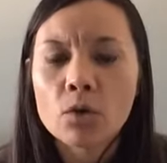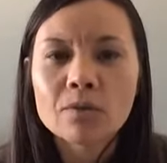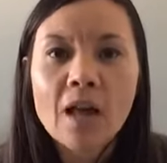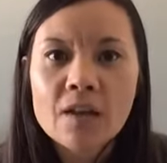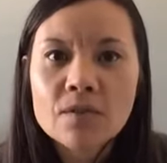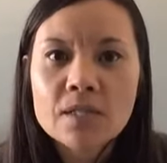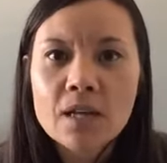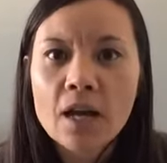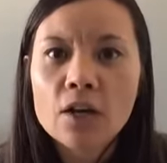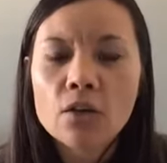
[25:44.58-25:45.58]

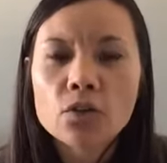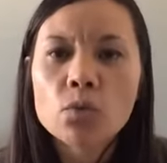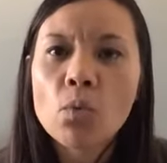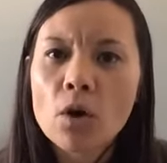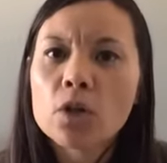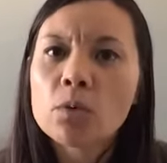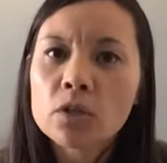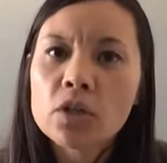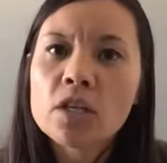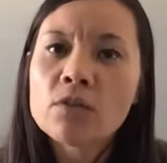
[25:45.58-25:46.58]
lifestyle. You were
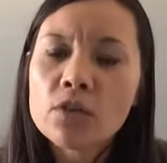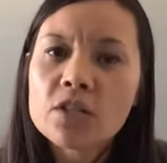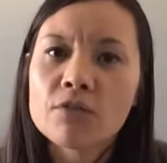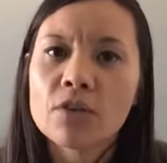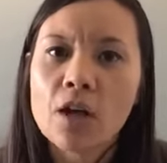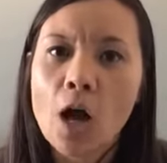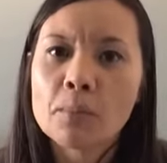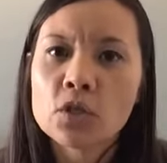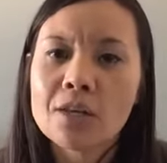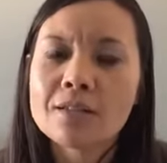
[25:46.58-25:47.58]
looking for different
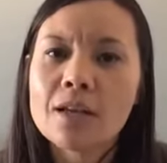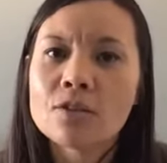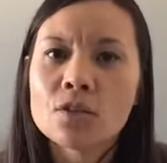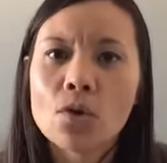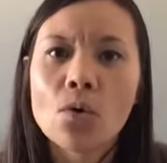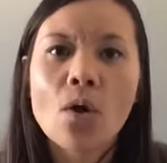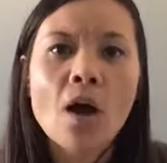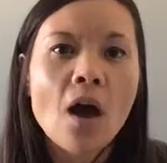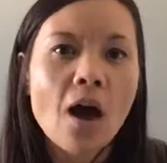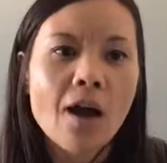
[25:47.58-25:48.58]
options. And so
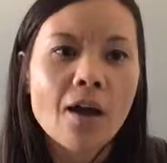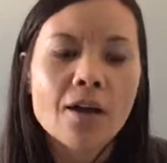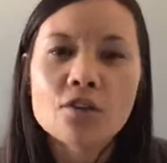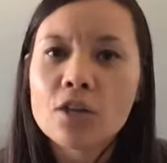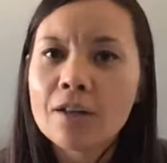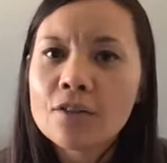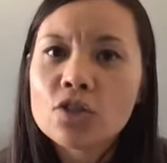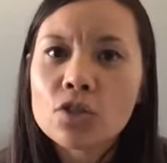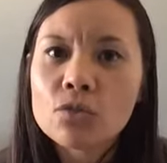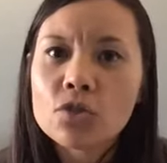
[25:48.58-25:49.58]
I challenge
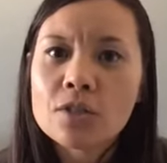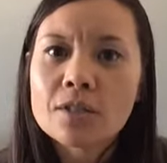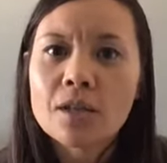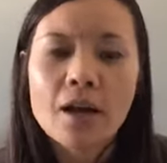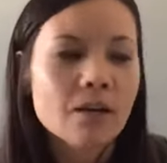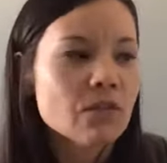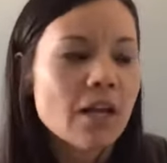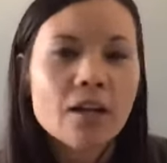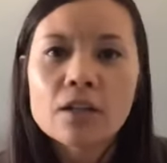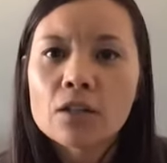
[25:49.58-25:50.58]
you just to kind of
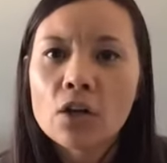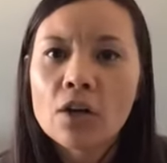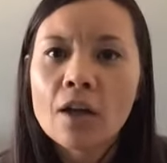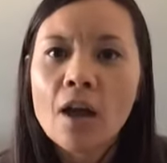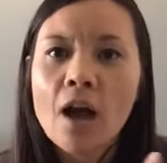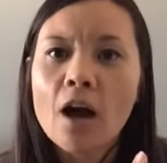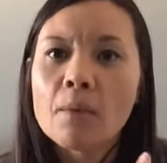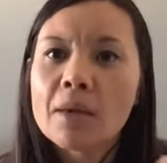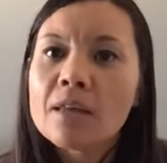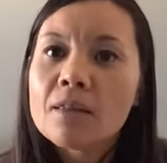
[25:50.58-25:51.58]
take a look
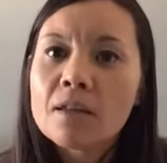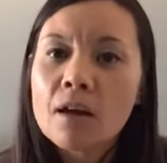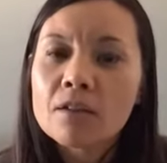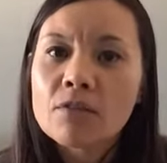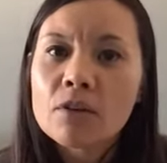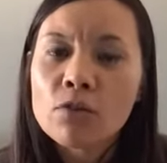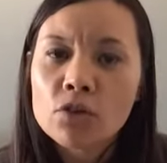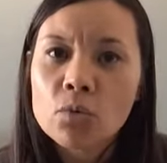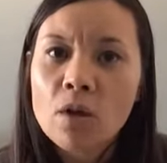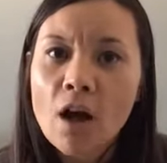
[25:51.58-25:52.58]
in the Young Living
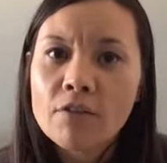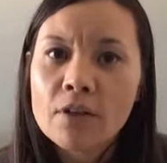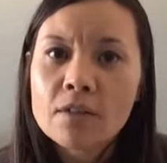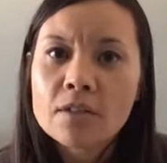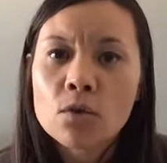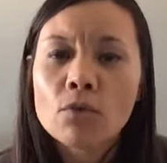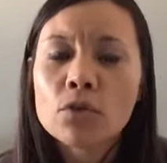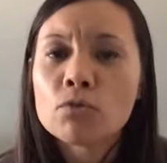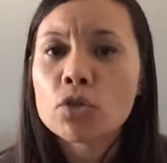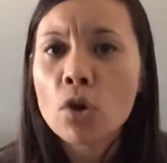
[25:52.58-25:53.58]
virtual office. So if
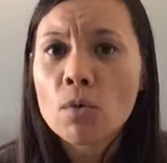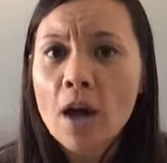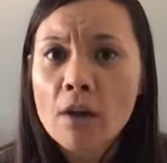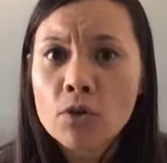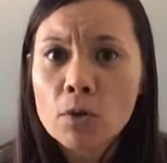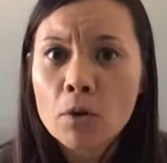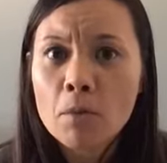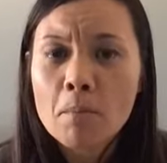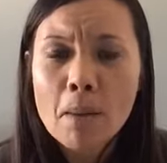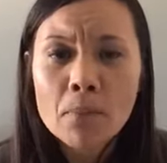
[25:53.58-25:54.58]
you don't have your
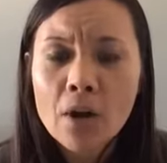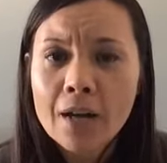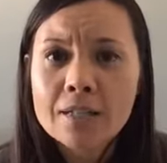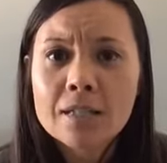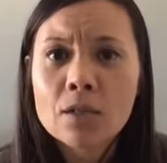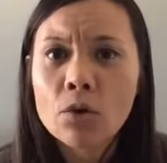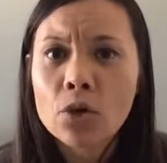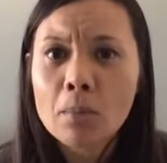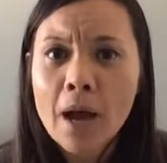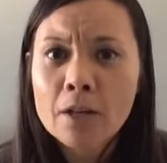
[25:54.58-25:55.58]
member ID or
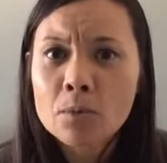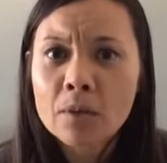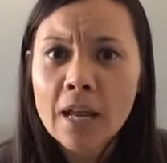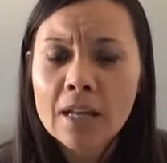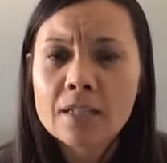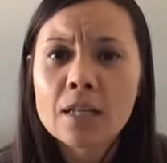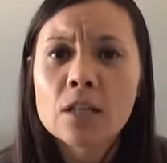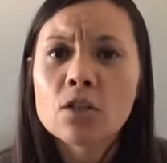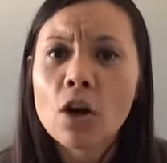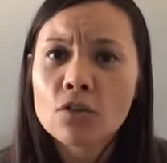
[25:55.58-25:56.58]
your password
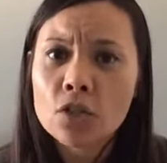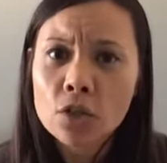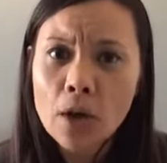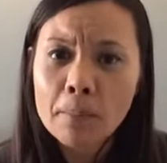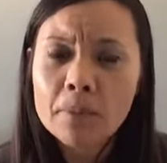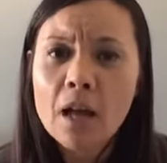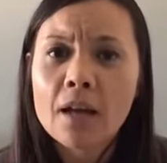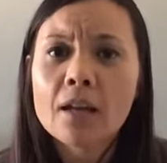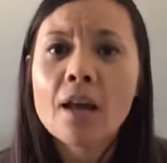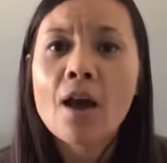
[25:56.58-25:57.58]
handy, talk to your
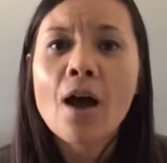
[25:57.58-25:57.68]
upline